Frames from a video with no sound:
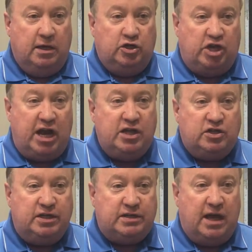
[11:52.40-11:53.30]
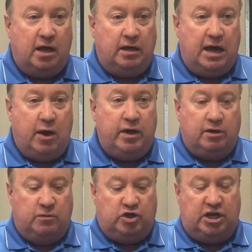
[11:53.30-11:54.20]
change these out and how he
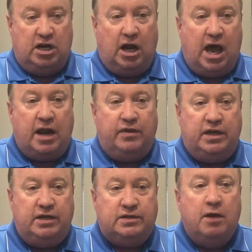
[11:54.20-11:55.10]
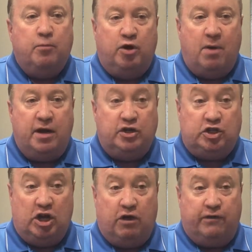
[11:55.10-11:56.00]
could machine a lot of these, put them on his
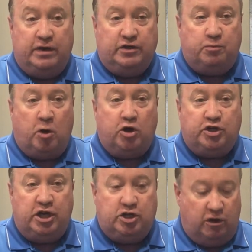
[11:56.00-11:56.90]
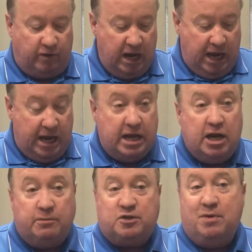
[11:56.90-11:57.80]
shelf, and his part changeover. He
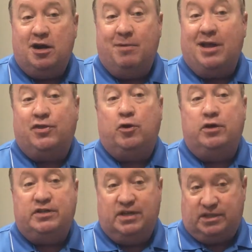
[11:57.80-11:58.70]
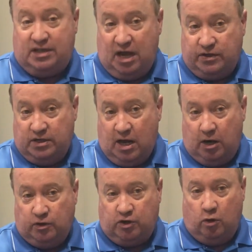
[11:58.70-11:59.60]
ended up spending about
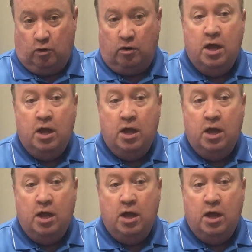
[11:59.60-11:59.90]
$36,000 total